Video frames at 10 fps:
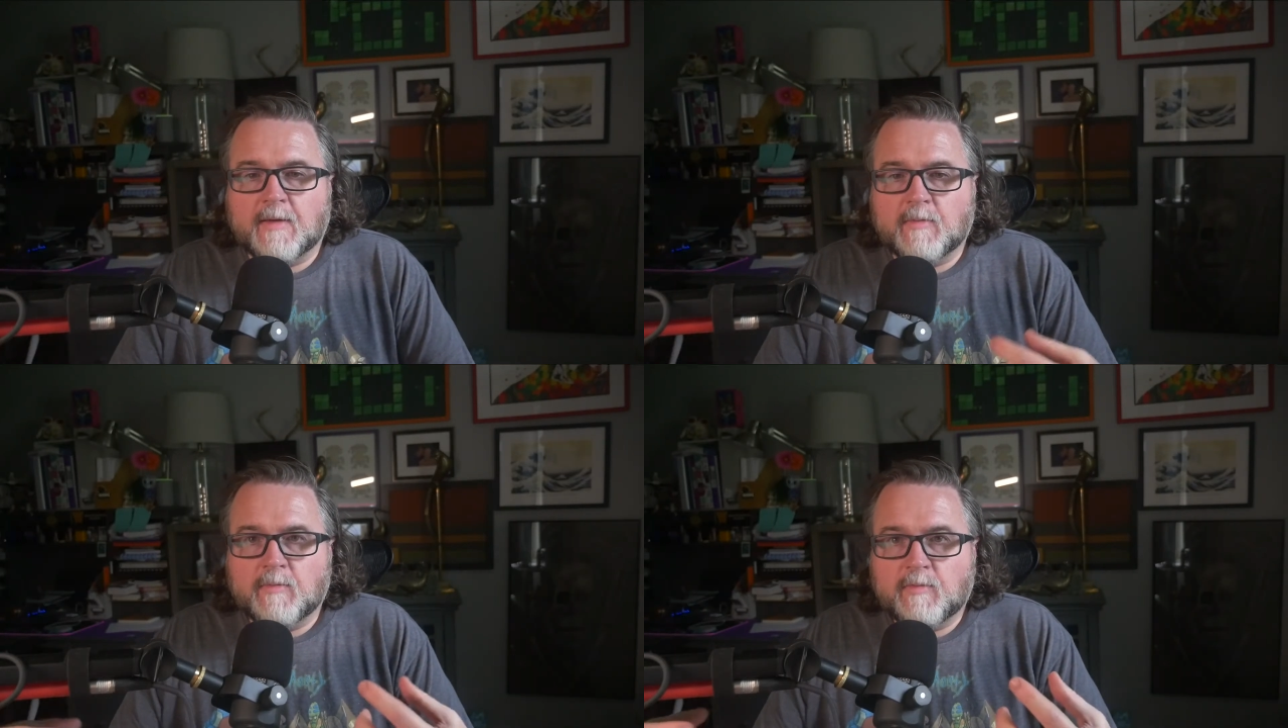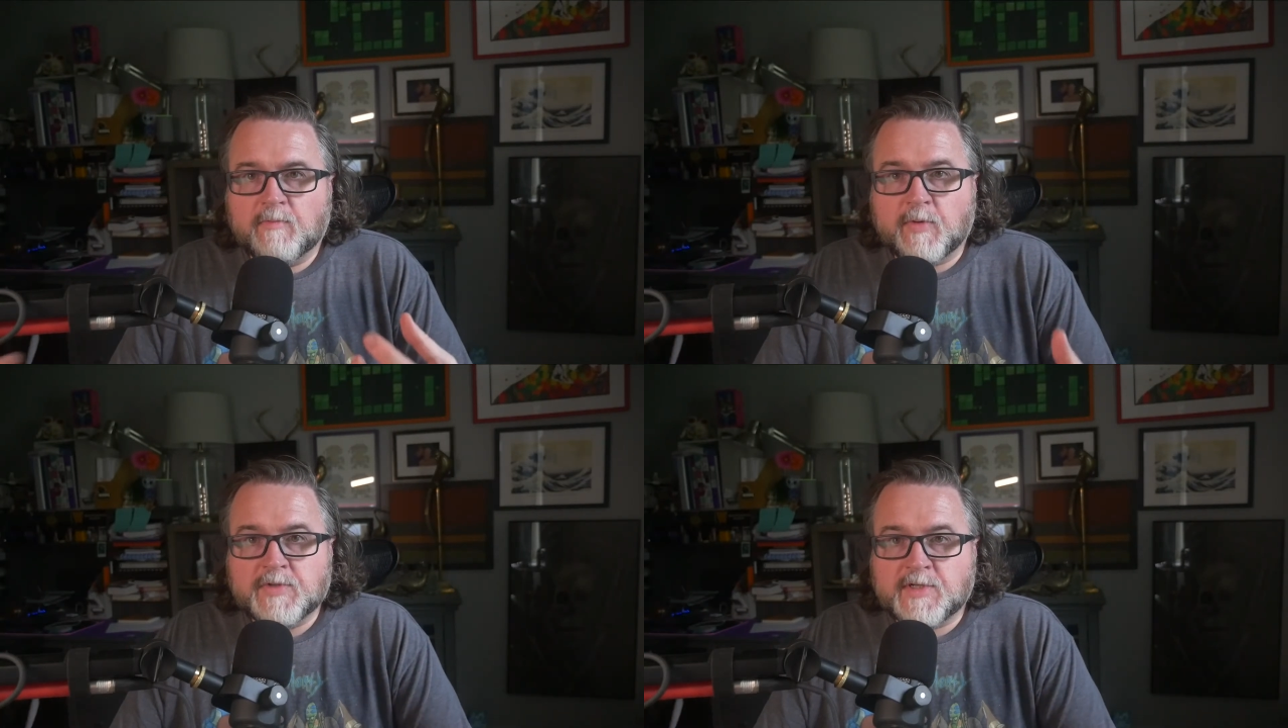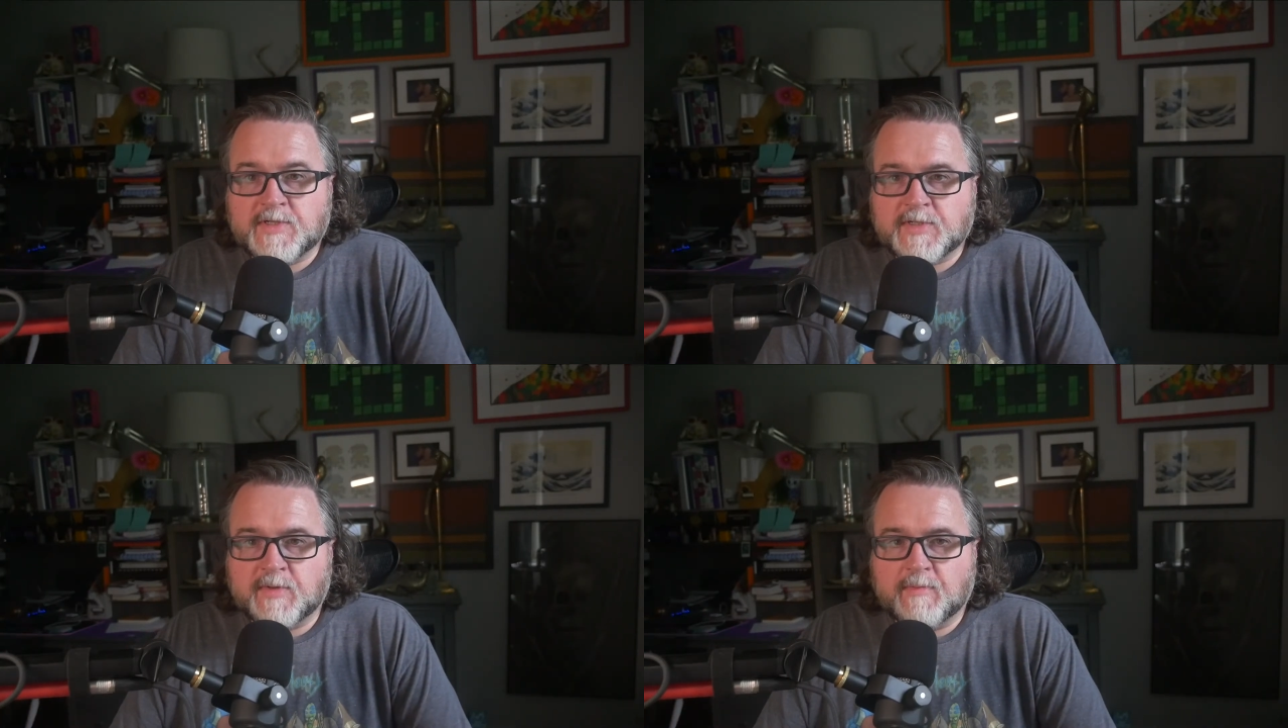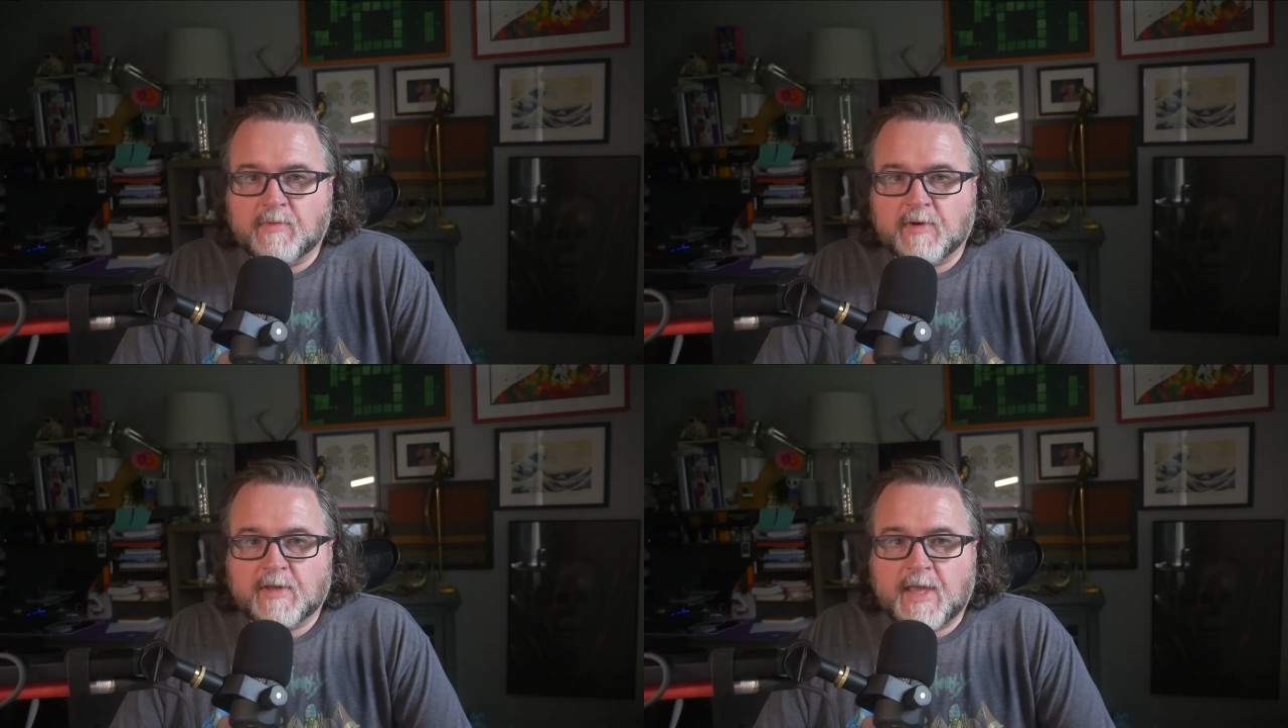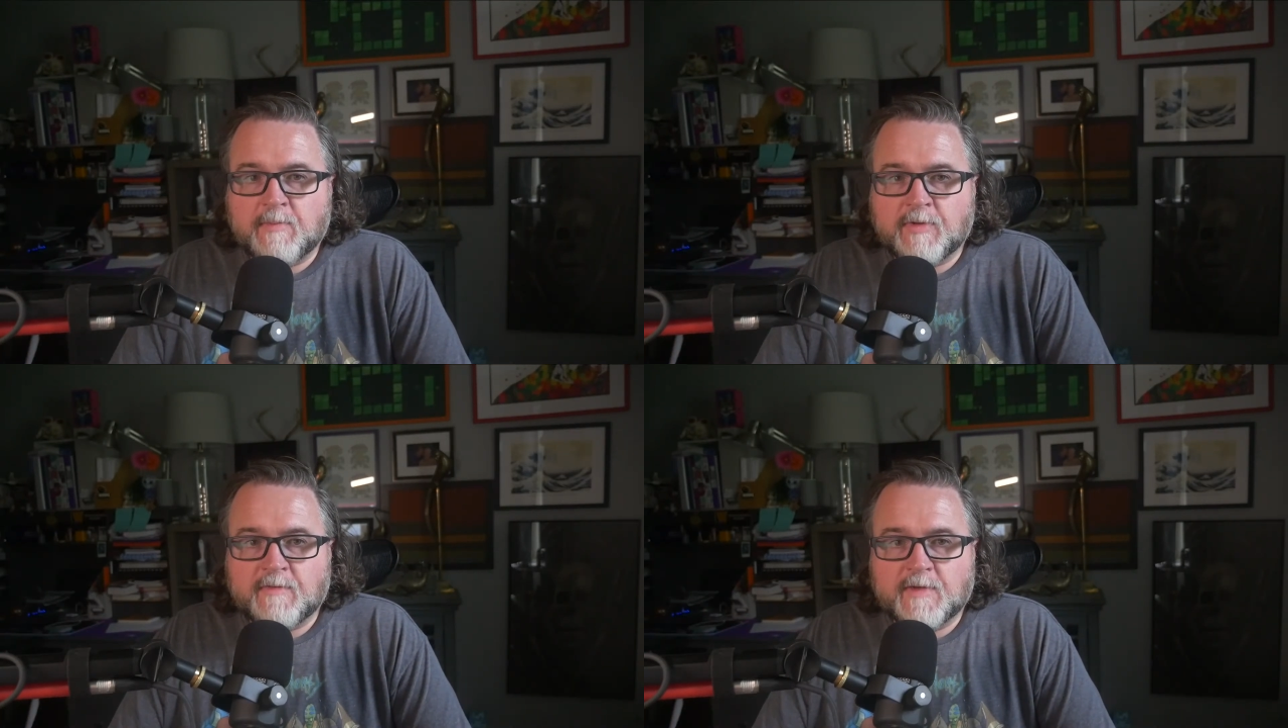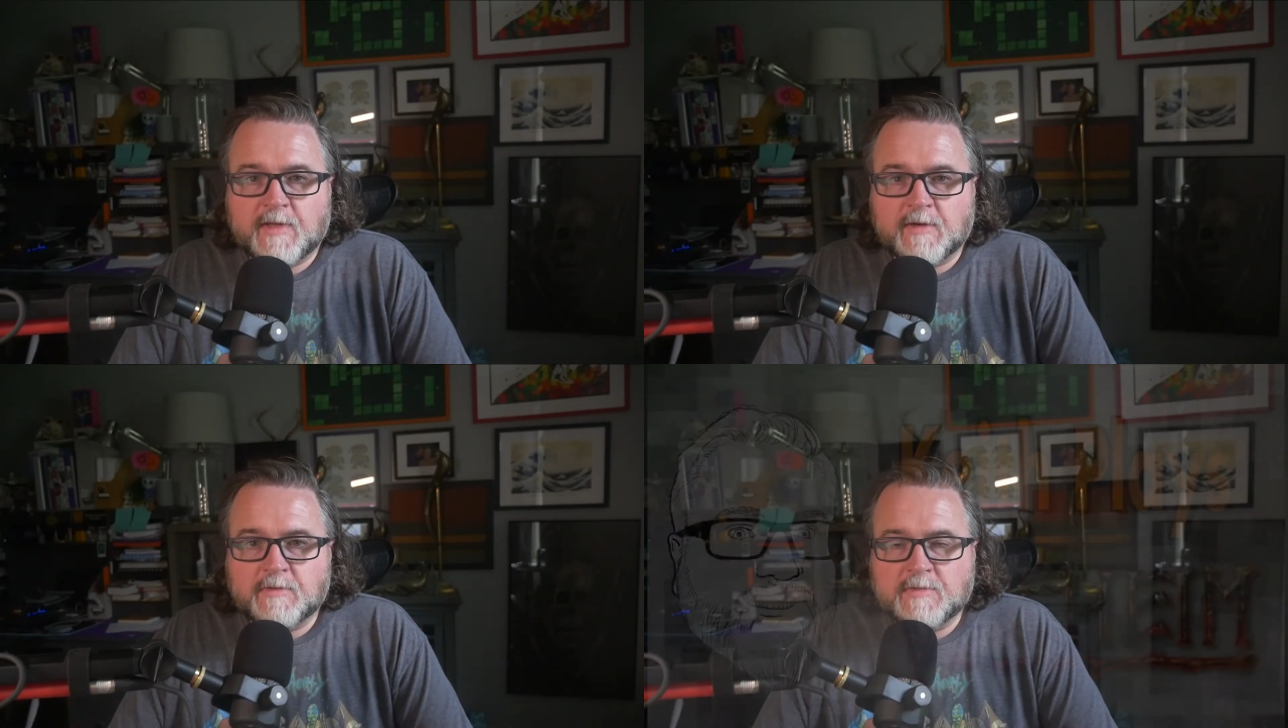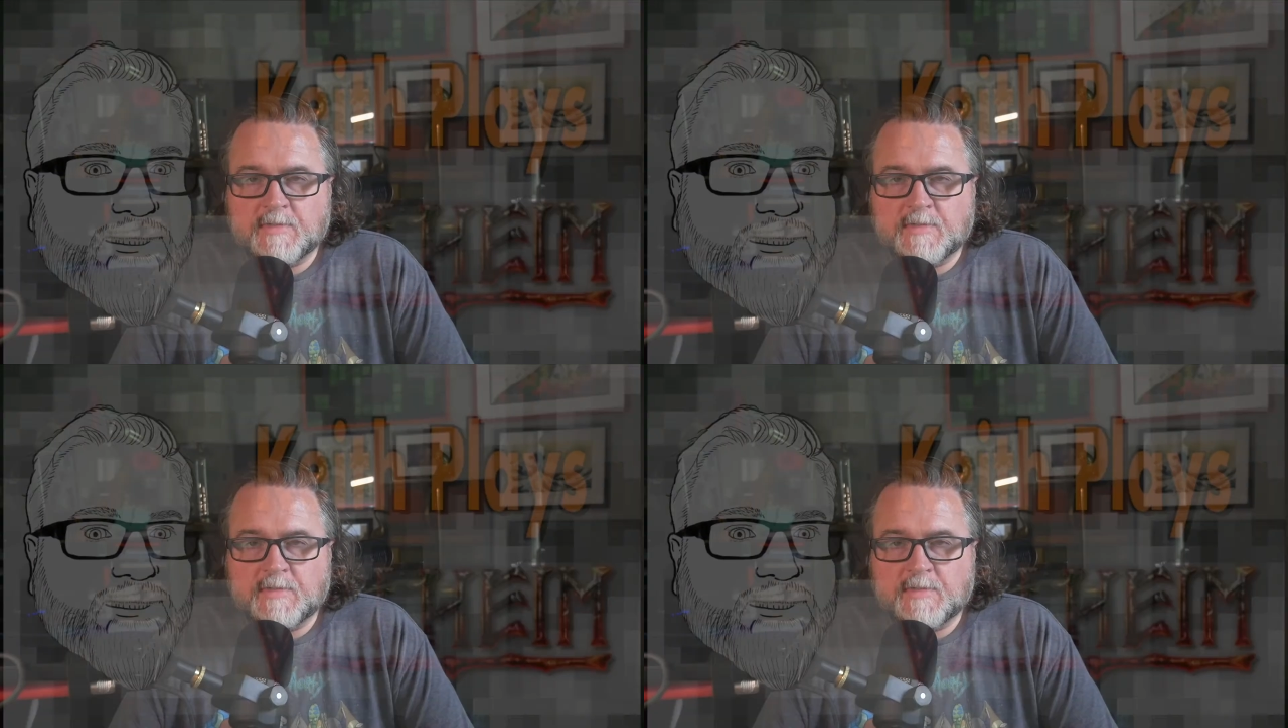We've posted some more gameplay videos